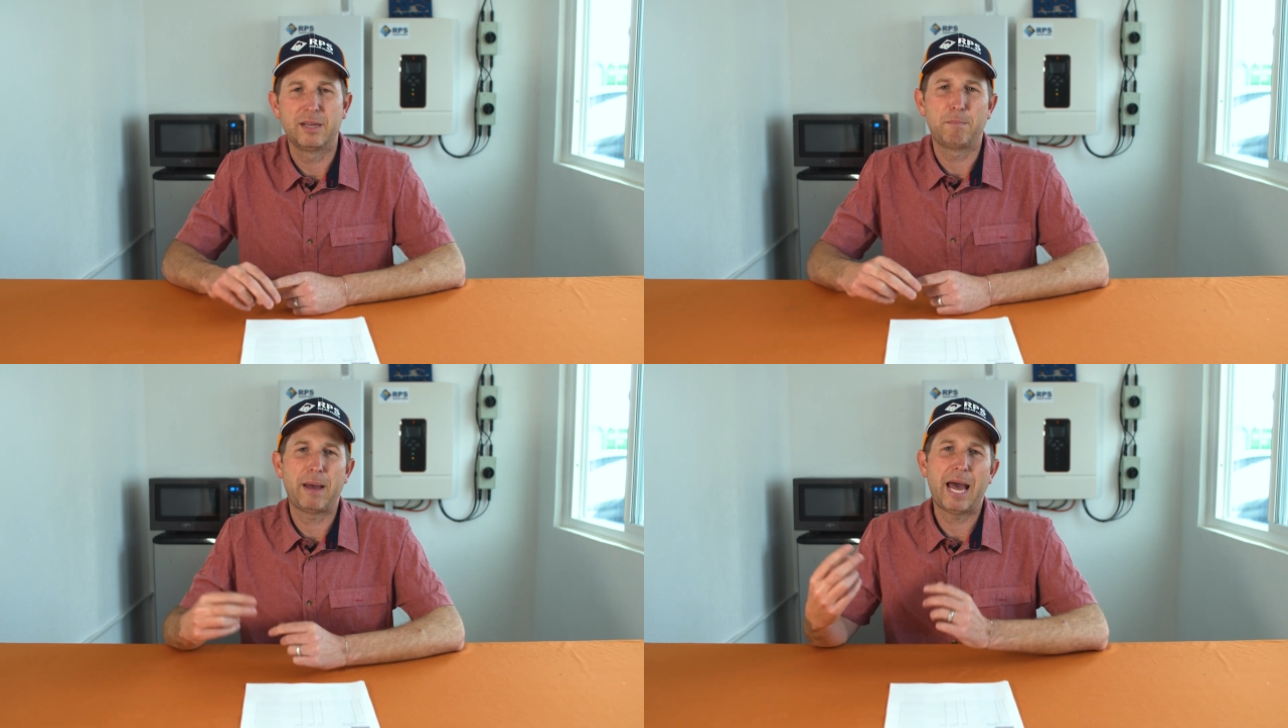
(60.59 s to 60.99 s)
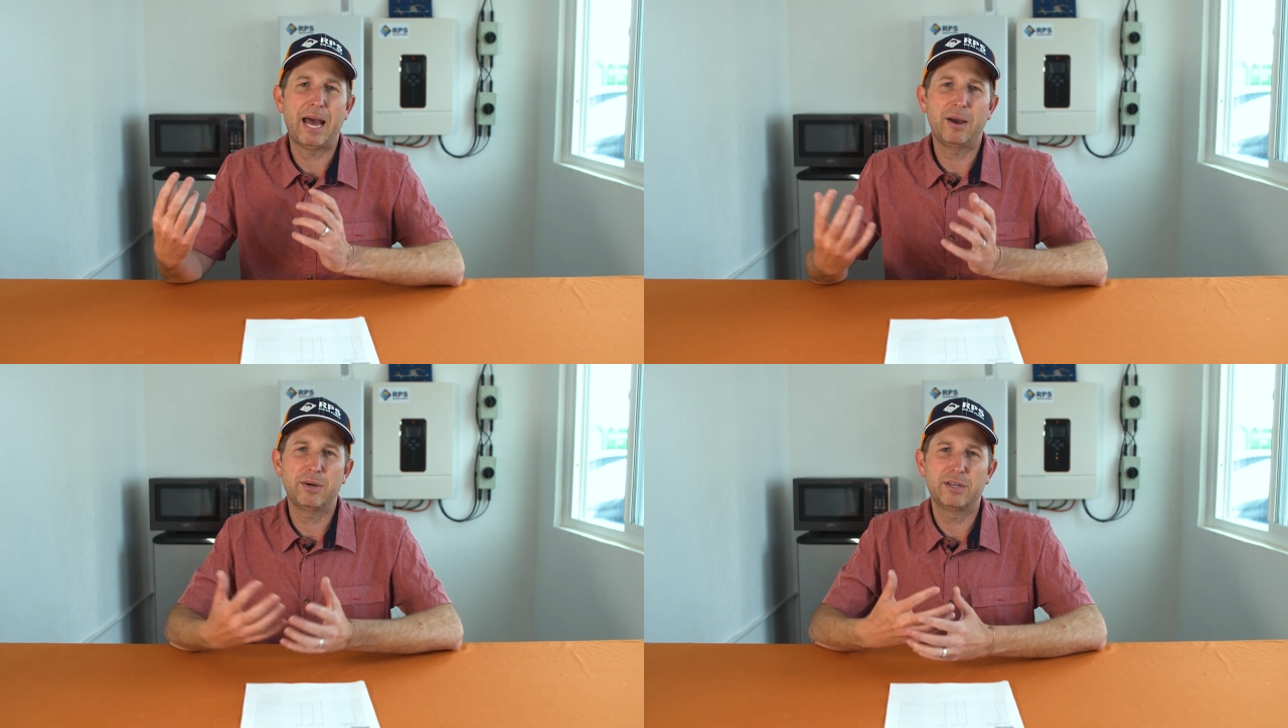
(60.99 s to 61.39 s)
and
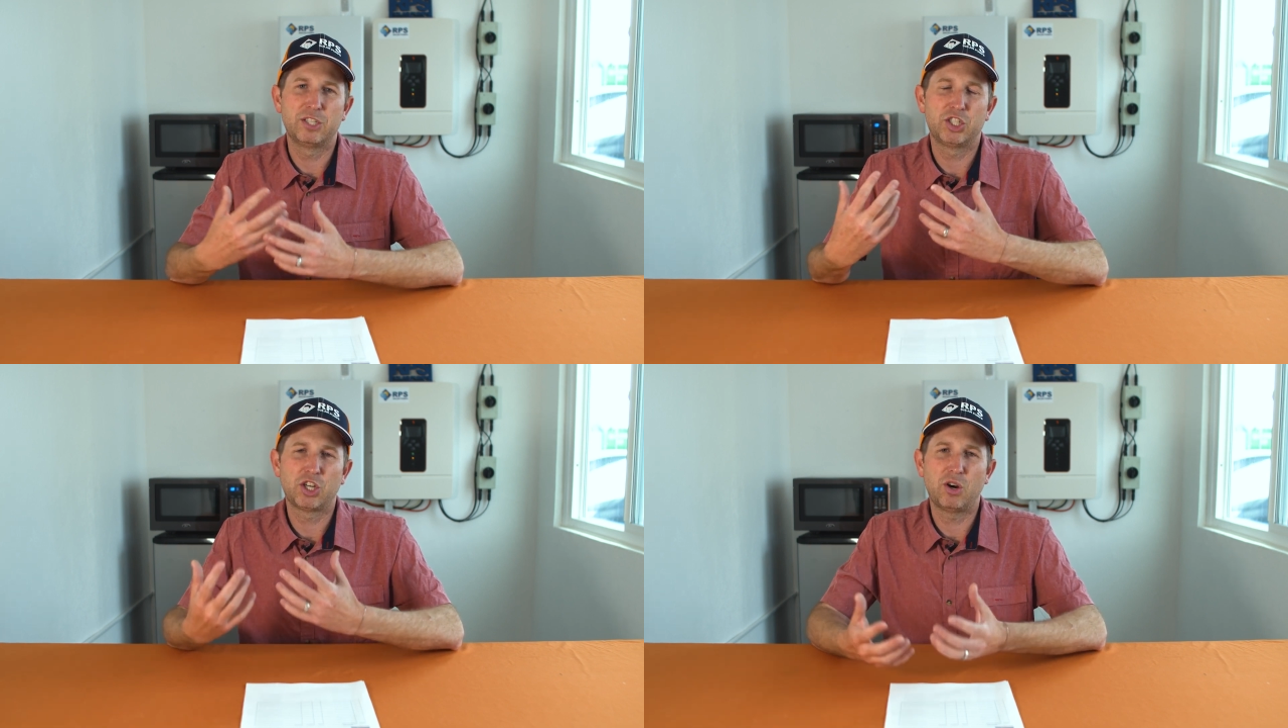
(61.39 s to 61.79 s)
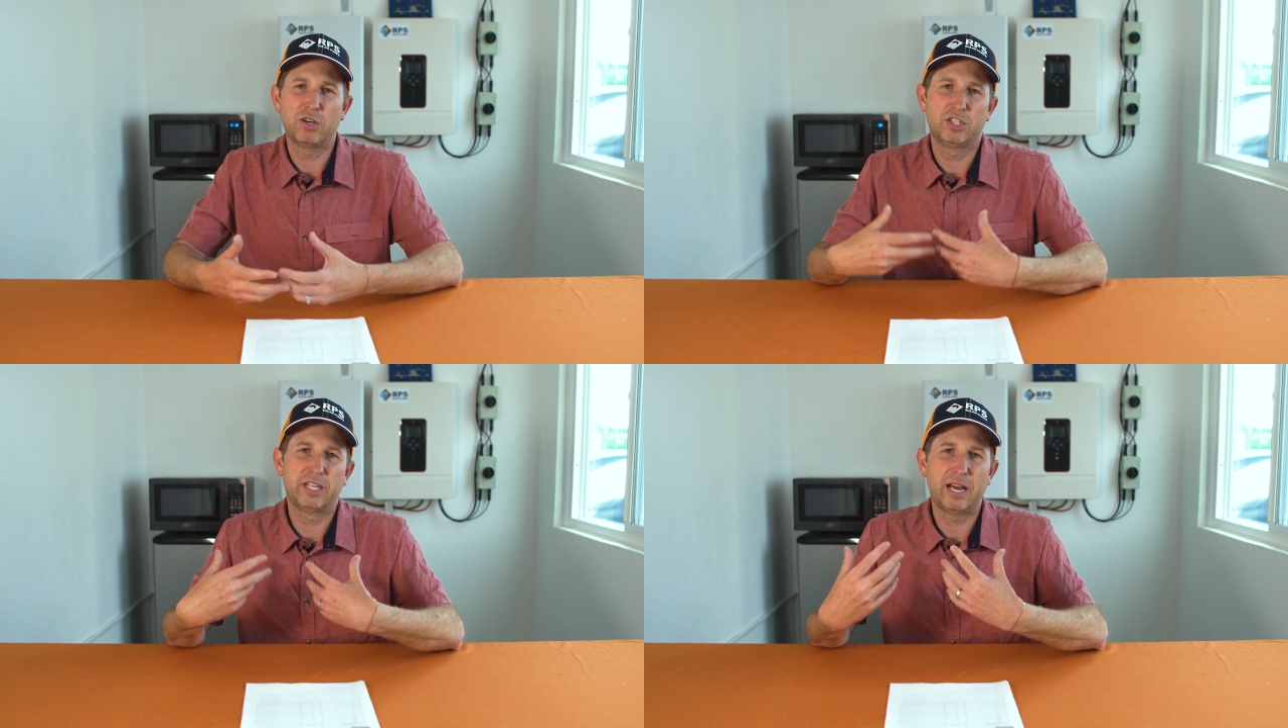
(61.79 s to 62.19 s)
power and
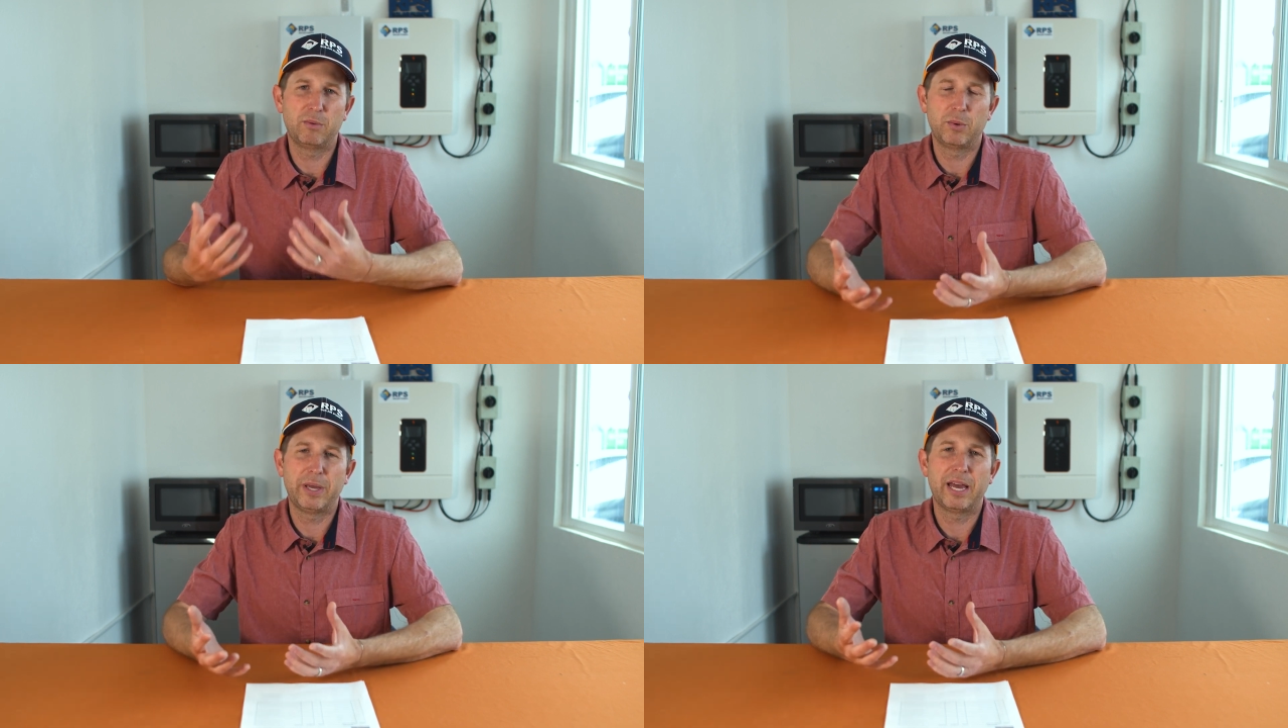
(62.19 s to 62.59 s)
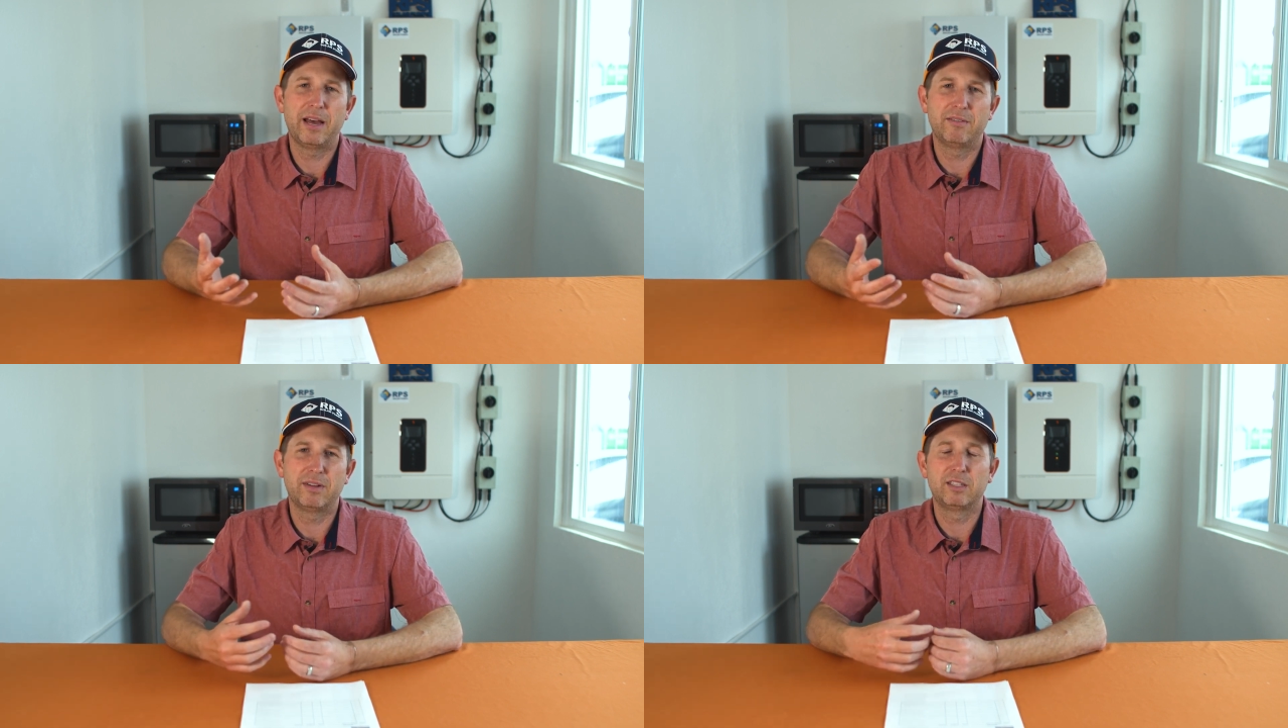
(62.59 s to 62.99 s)
charge that when we
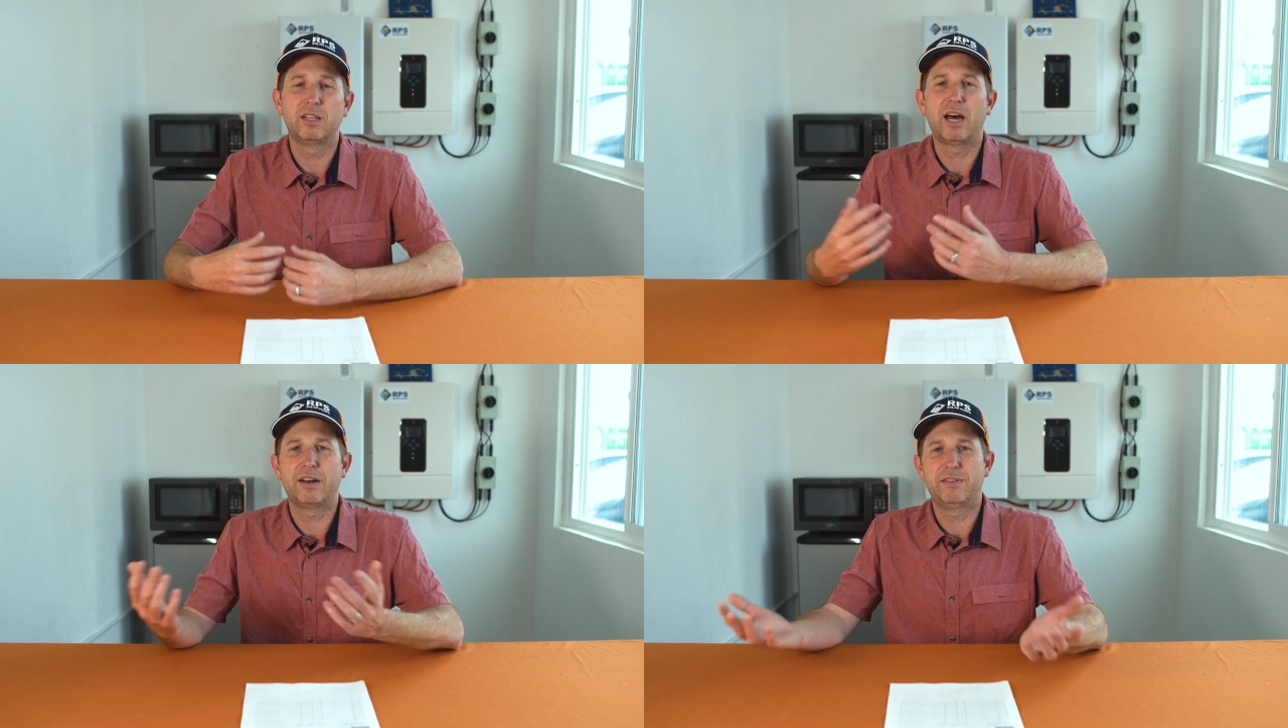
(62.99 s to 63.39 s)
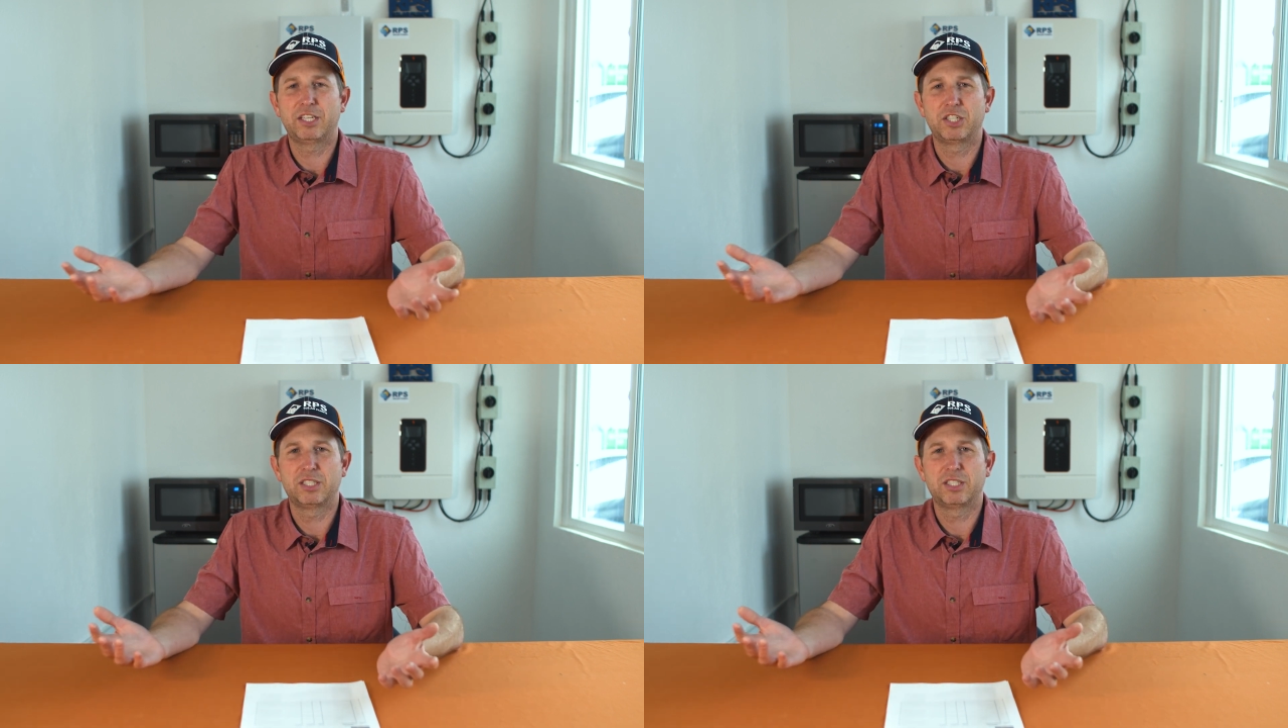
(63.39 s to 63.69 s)
have a lot of extra